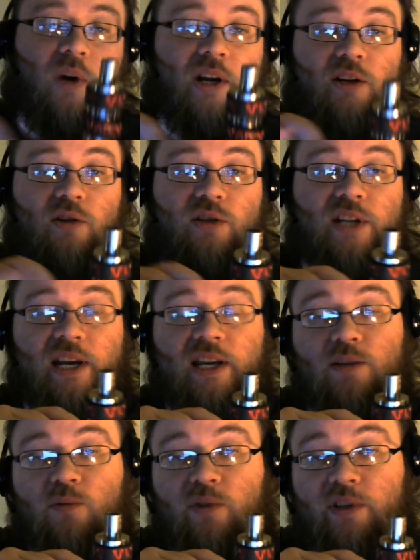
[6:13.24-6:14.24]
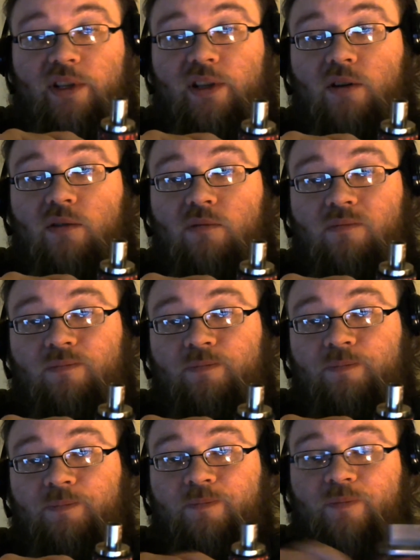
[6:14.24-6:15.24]
when your tank gets really low,
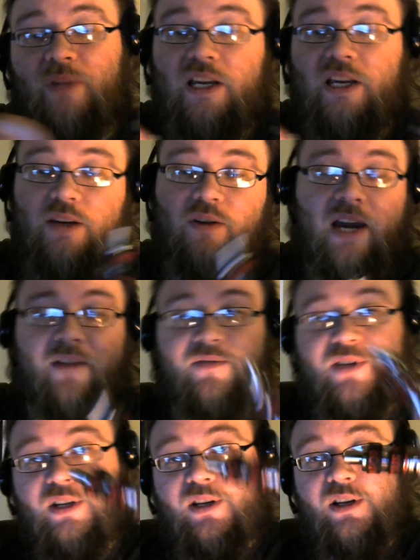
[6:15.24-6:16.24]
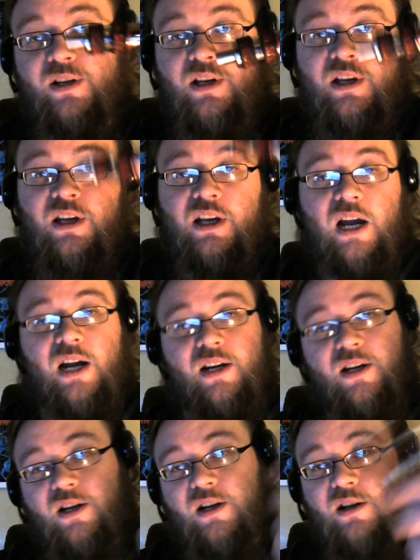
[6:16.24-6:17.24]
you have to
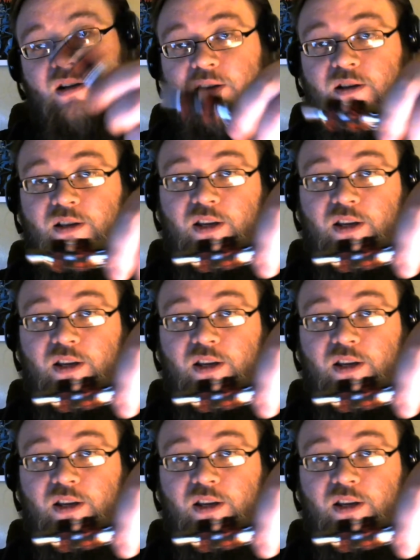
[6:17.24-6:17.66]
kind of,